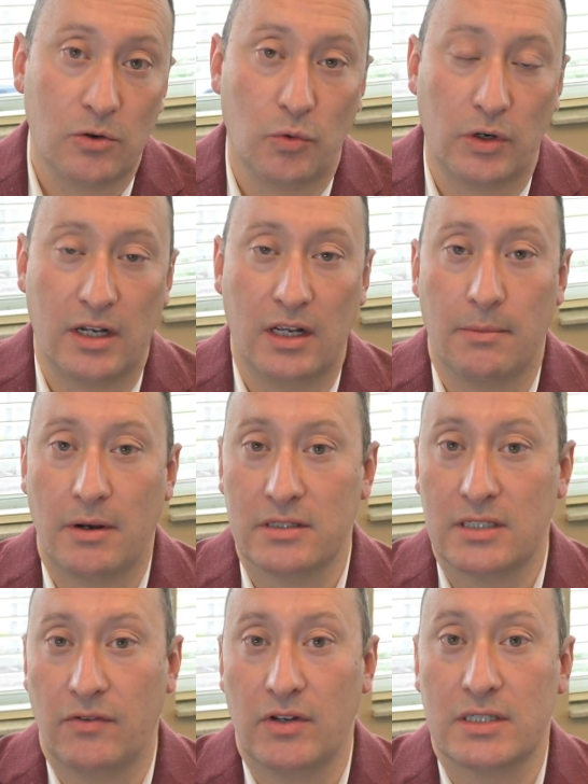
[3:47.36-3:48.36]
we're getting about
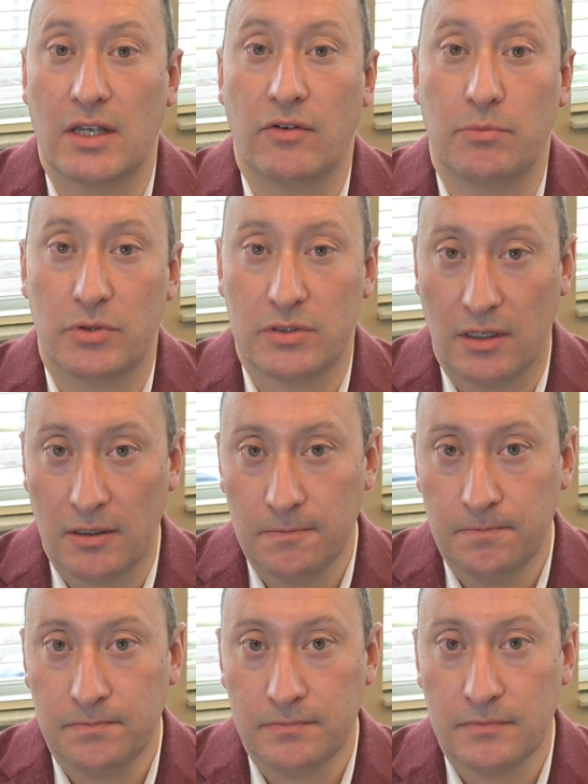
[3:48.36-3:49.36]
77%.
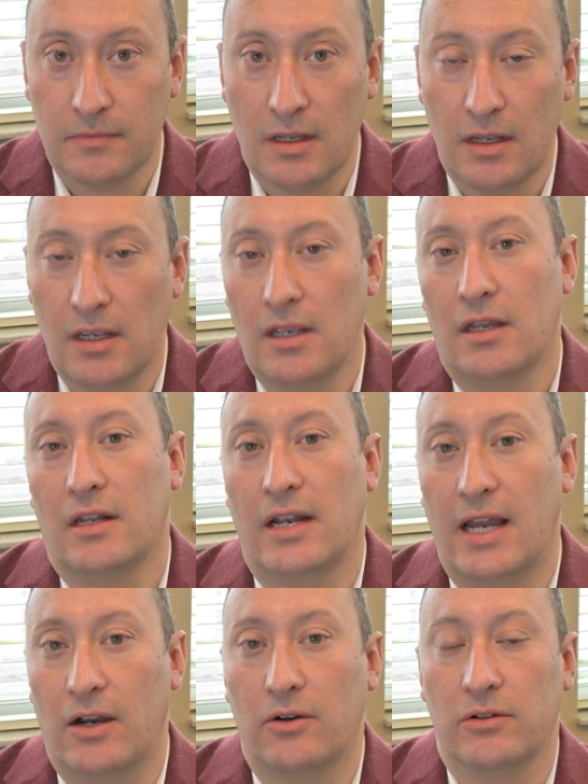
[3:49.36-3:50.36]

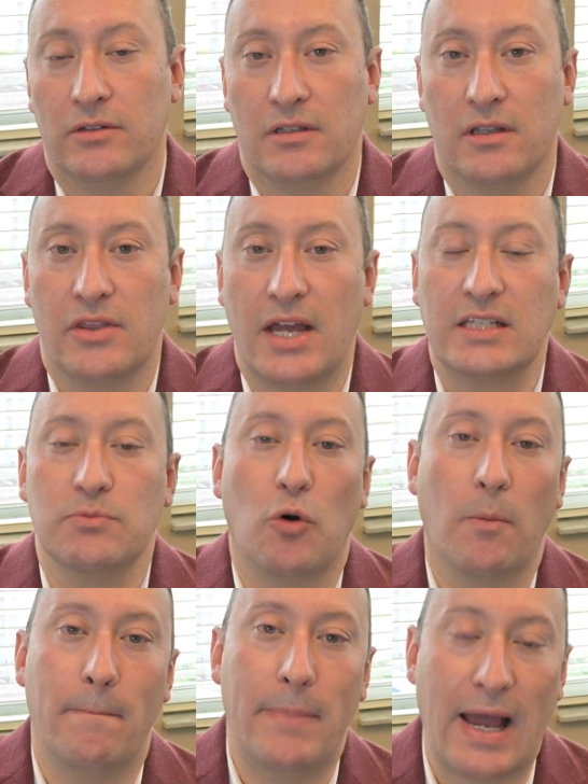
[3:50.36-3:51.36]
Now, that's
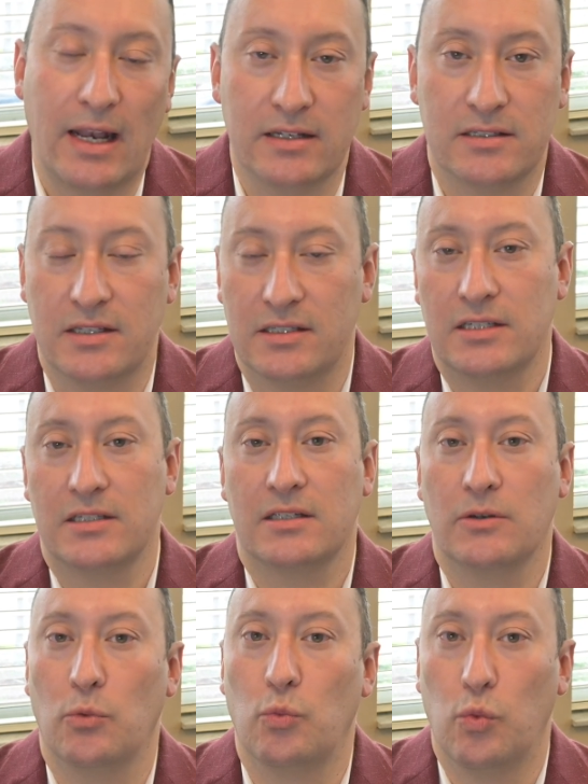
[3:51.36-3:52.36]
more balanced. This is
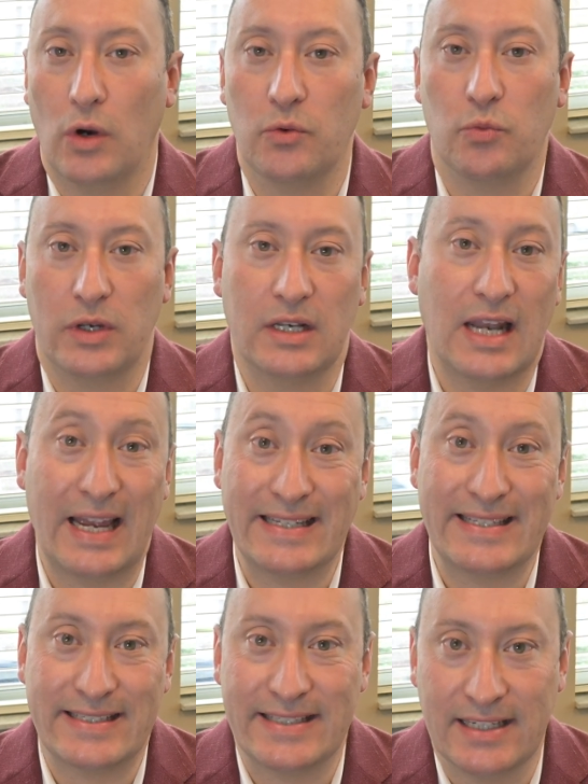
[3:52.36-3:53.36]
what we'd like
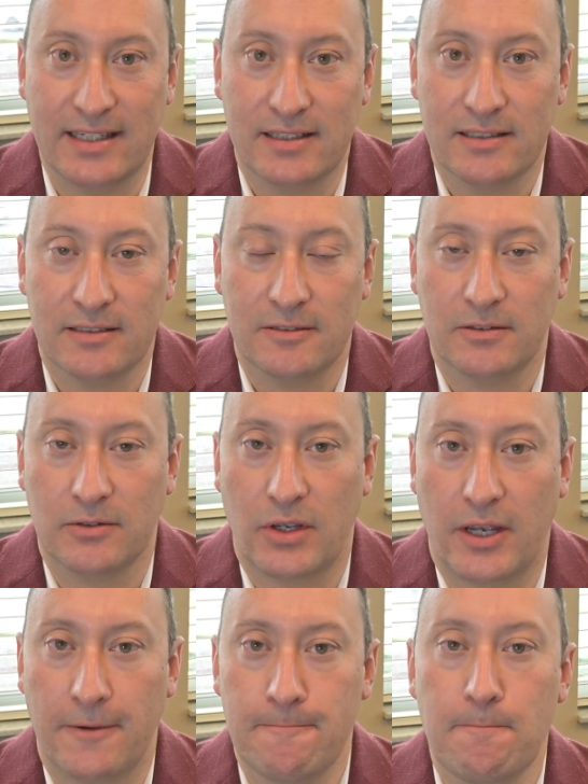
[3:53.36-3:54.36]
to see,
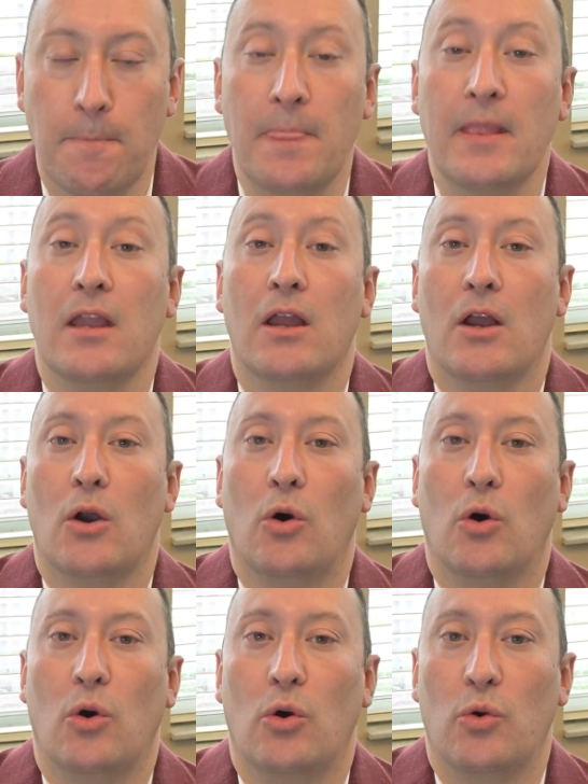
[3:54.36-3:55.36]
okay?
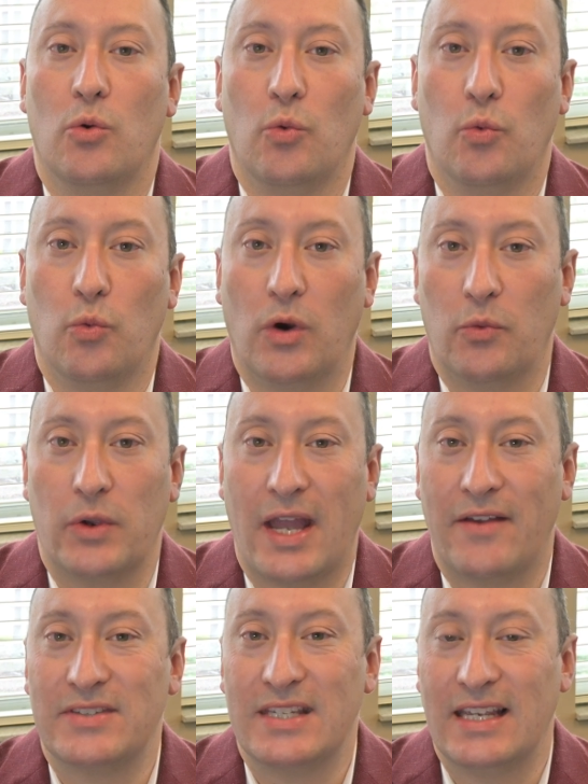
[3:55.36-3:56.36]
What we
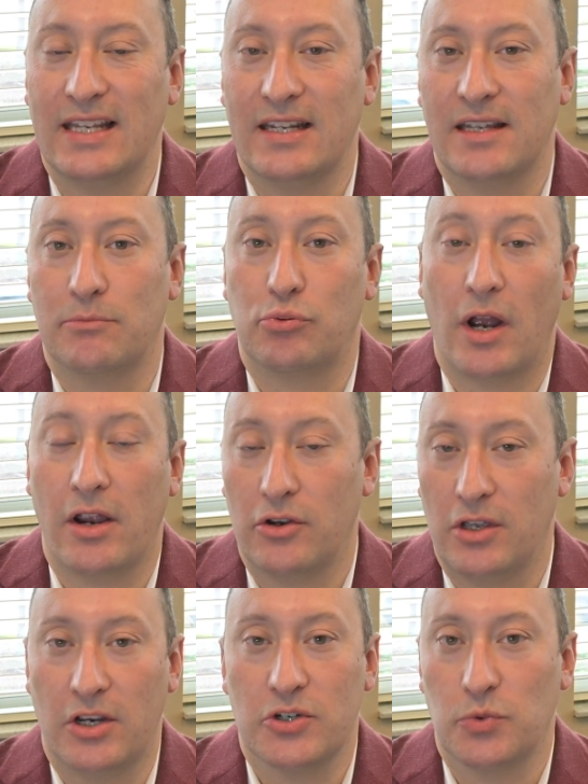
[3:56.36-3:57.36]
have seen in prior
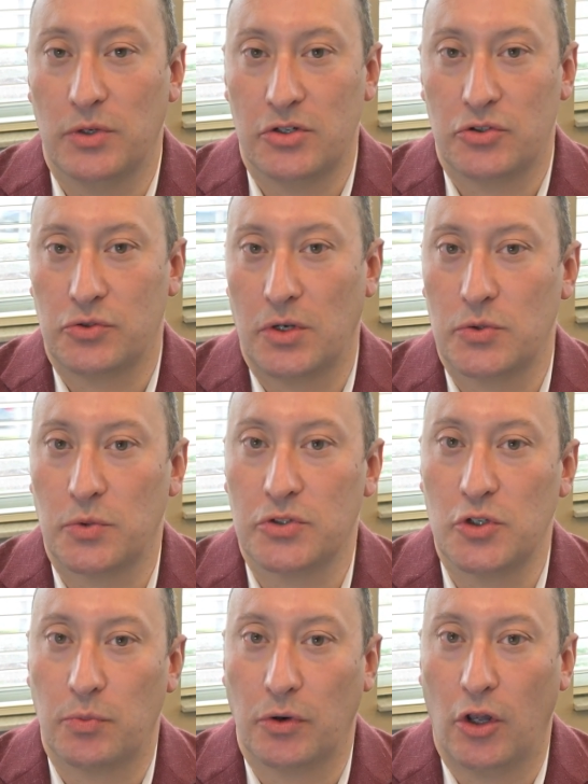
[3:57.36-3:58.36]
years when interest rates were
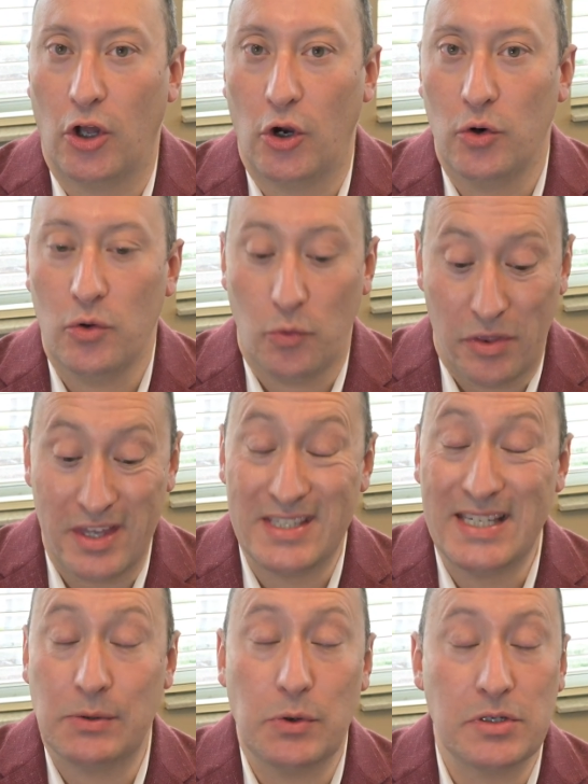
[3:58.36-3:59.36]
super low, the
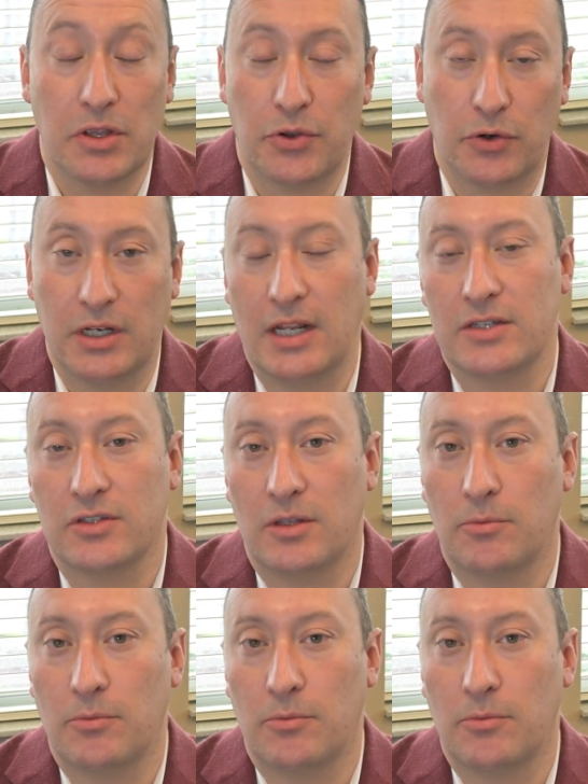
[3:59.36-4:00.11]
0 to 30 days on the